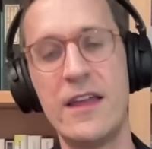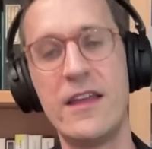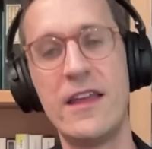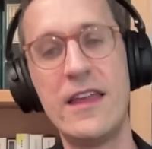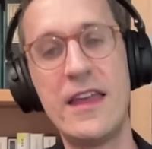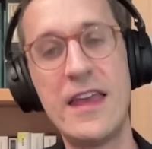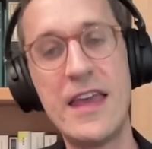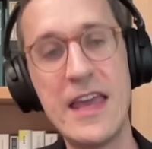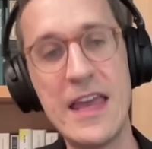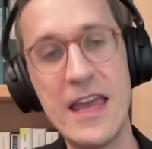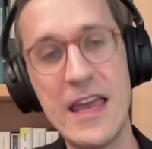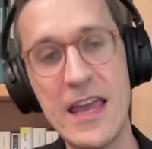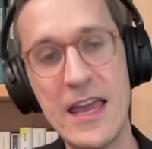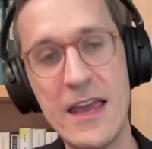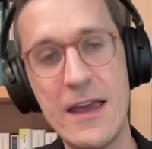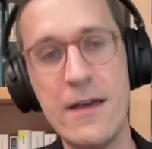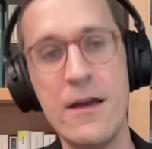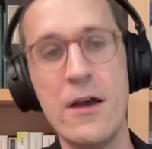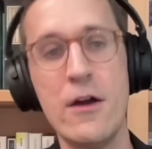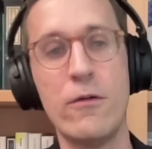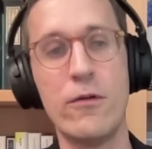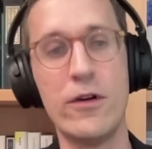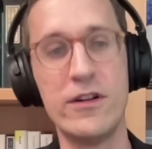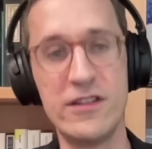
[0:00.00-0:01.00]

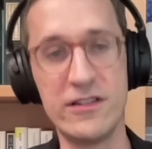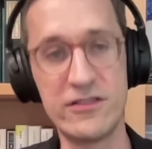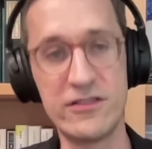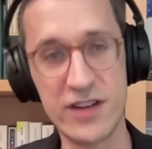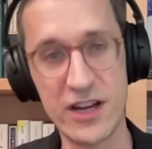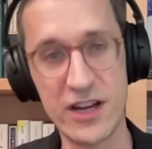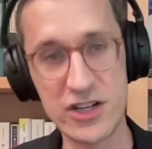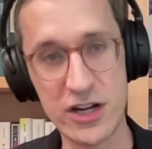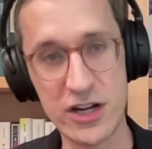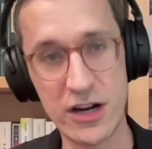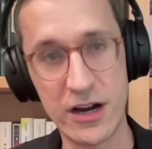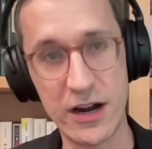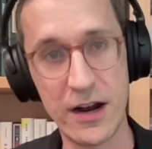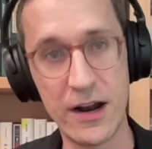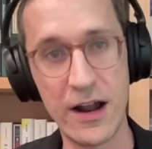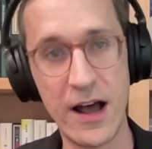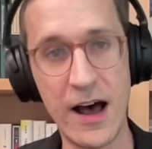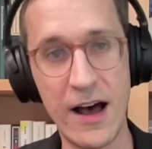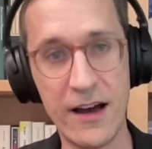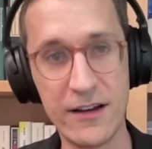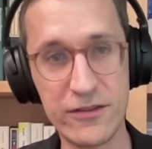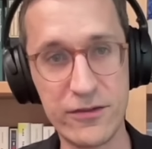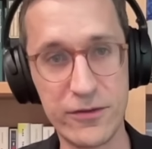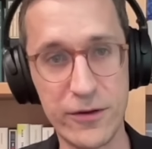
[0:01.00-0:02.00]
he wrote a dissertation on
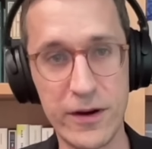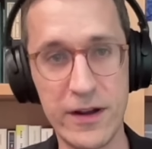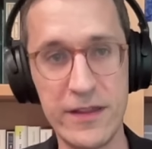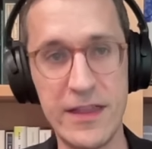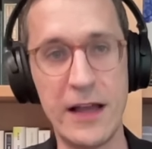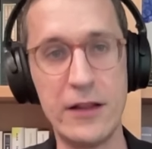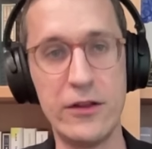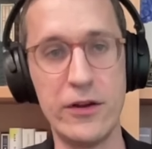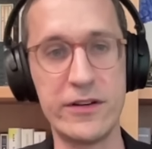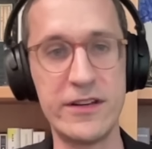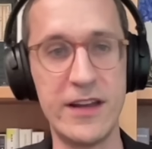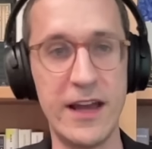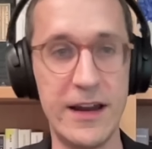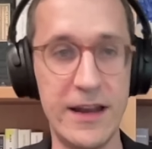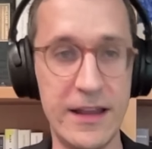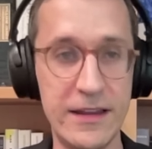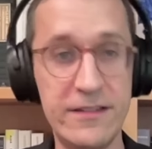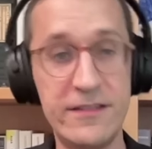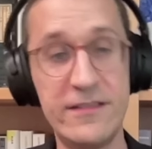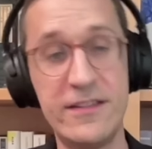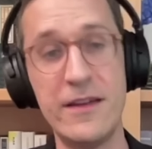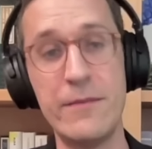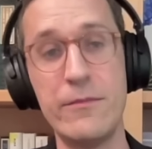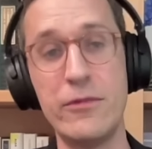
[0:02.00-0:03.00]
Oxford that looked at a
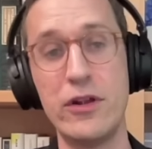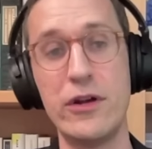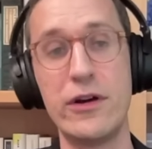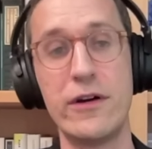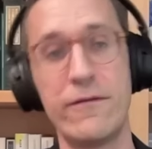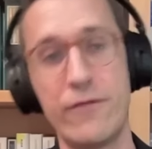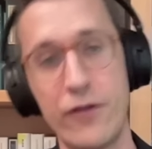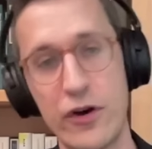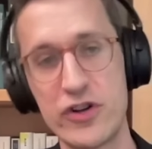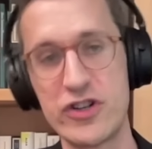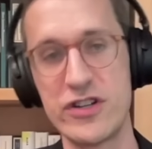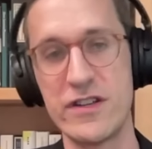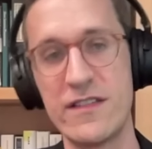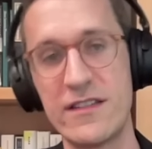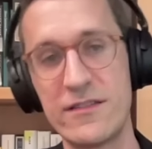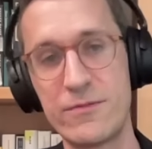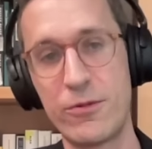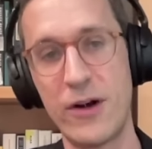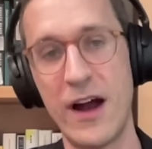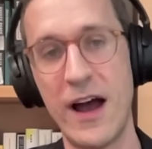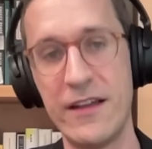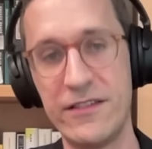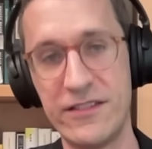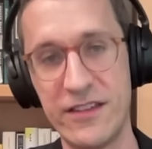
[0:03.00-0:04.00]
similar version of this
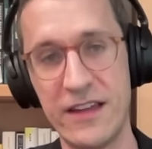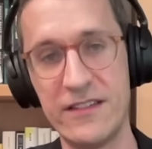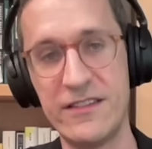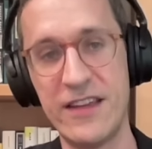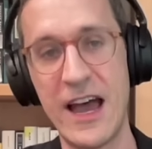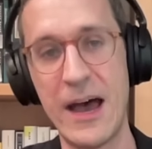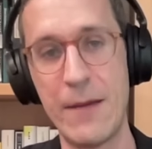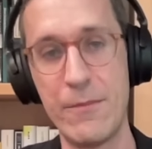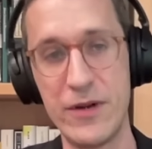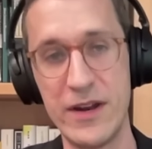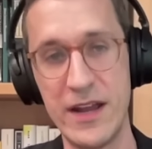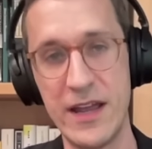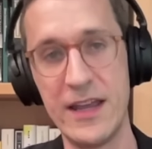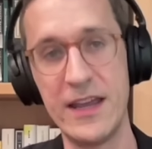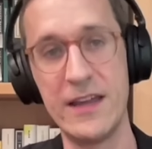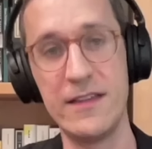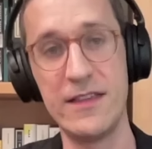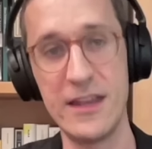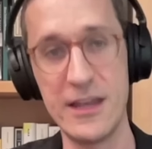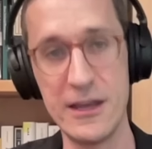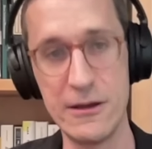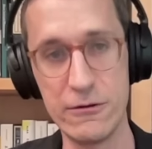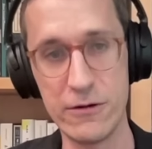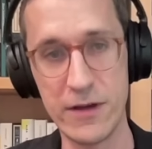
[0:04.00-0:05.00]
process happening in
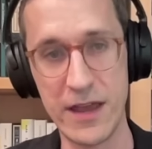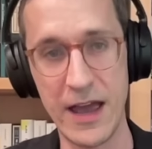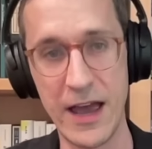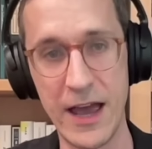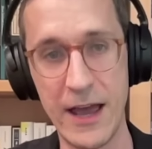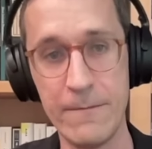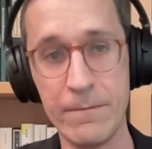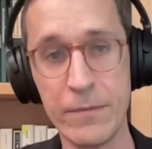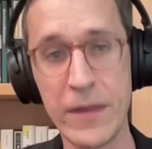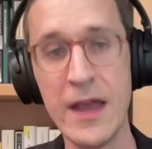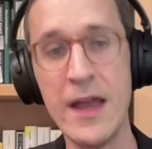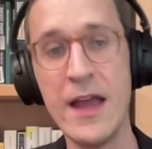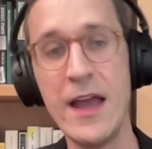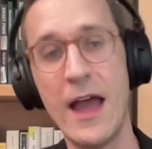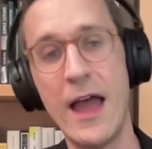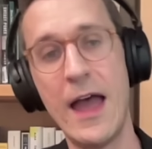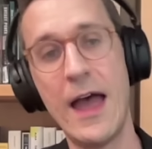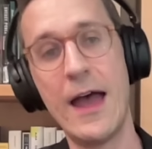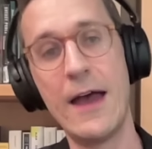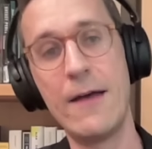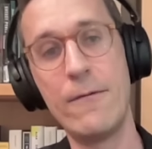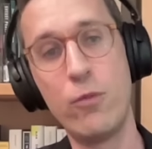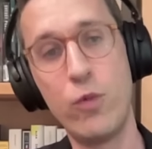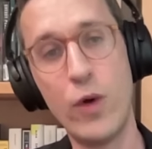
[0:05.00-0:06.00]
the UK.
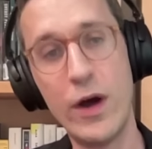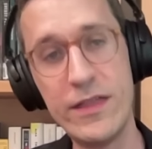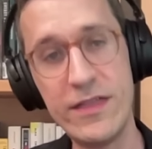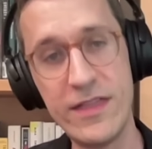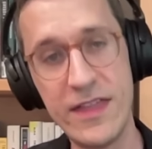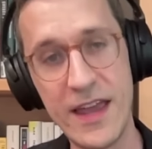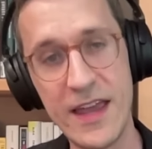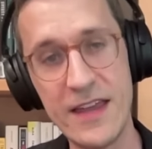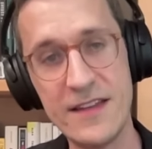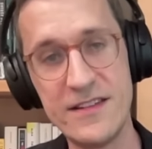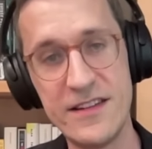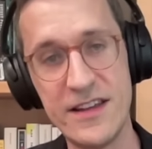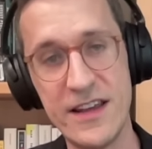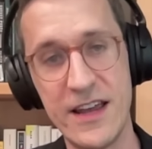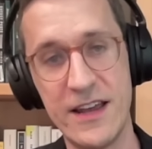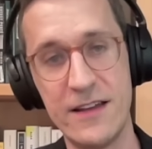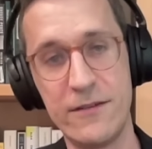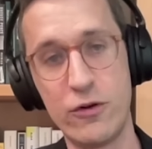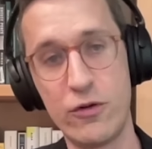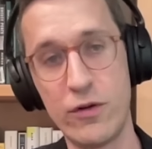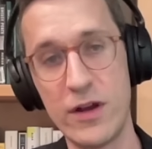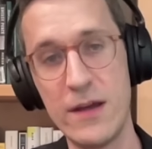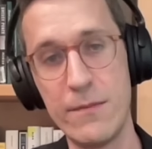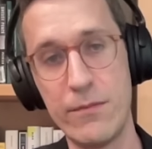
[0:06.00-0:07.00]
And what they did,
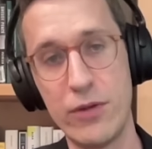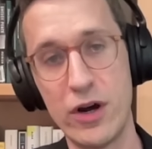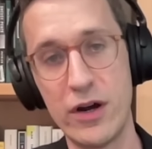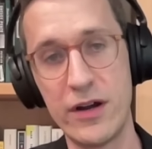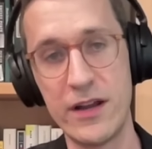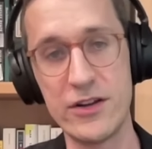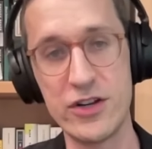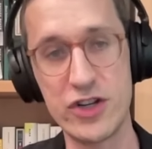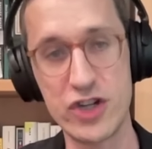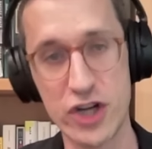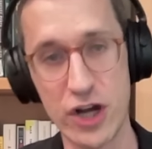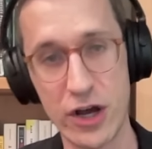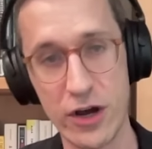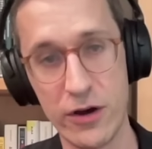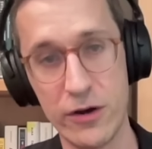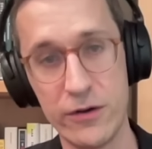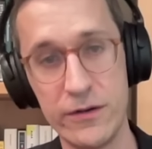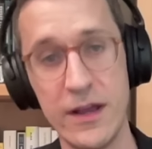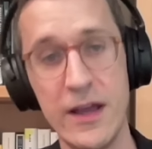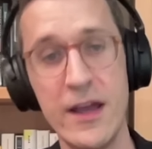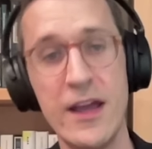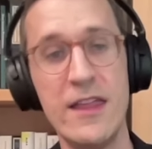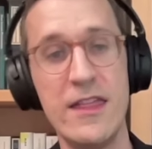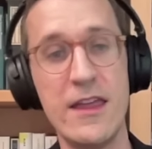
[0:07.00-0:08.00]
Greenberg and Schoen,
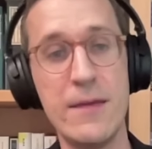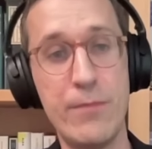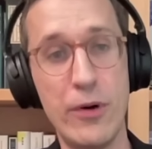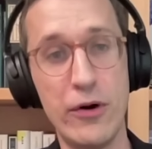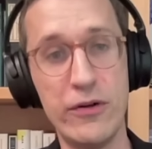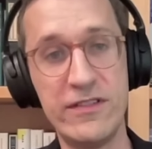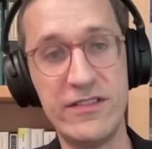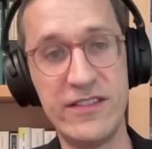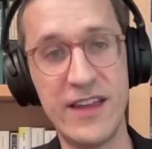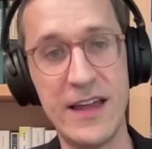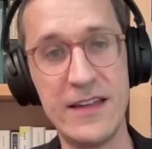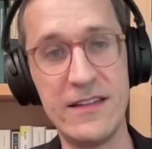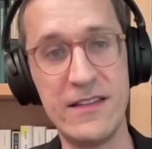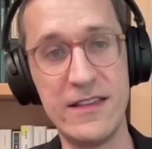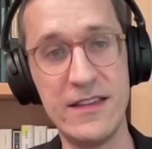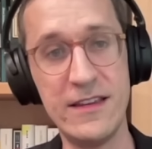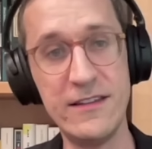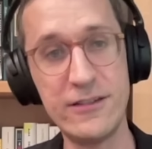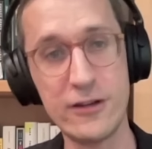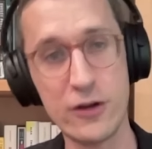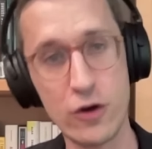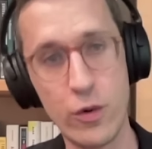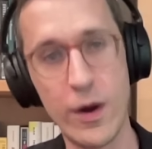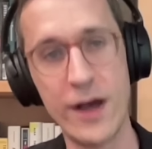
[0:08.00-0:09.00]
they both said this
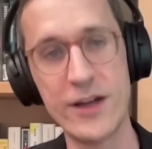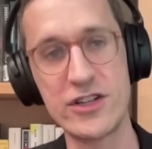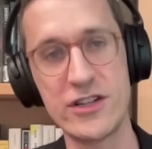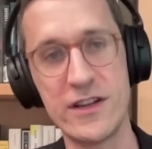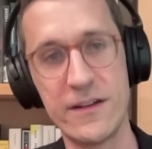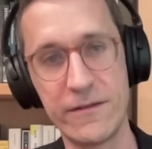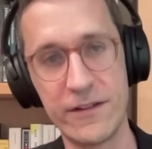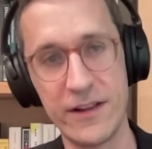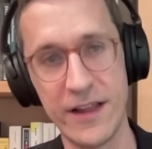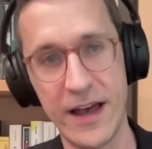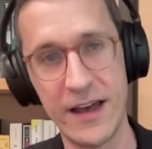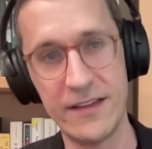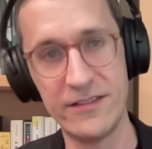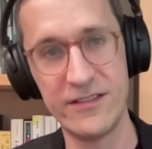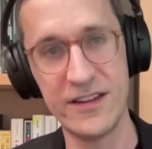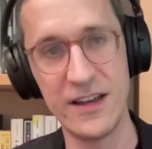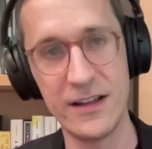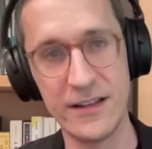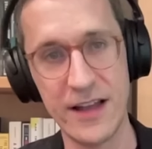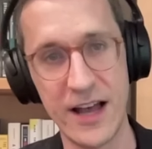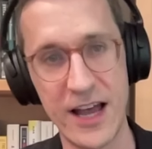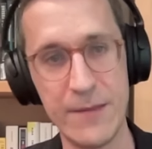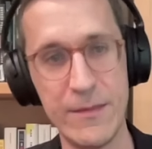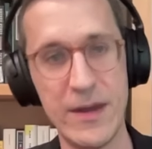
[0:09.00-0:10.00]
question of Class de
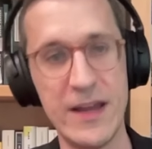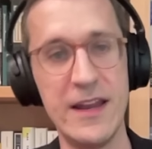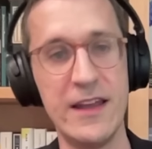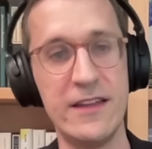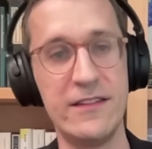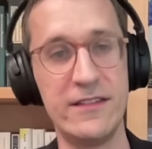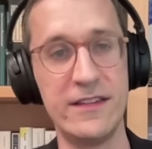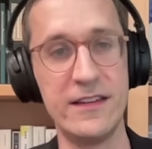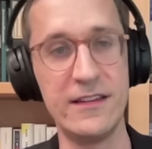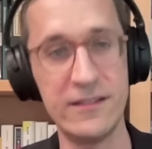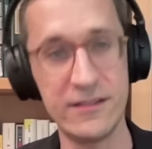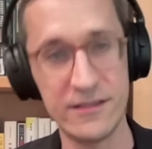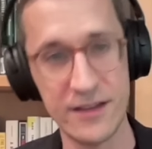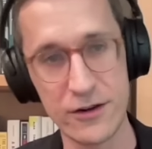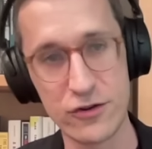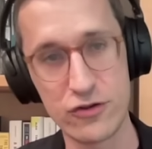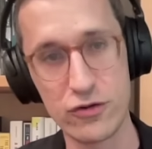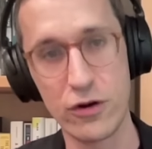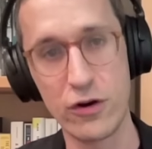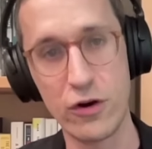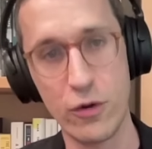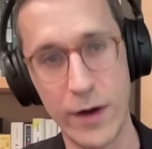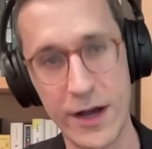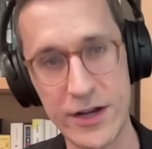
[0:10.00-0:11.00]
alignment is the central
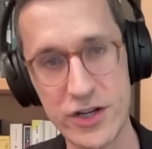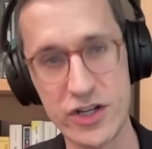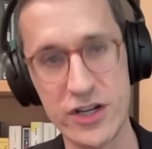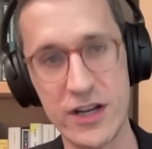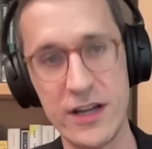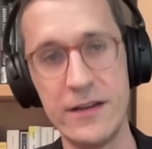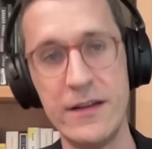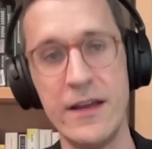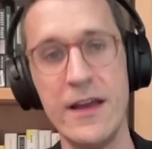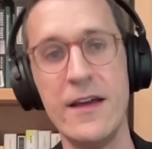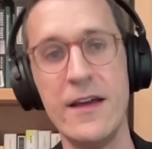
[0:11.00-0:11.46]
question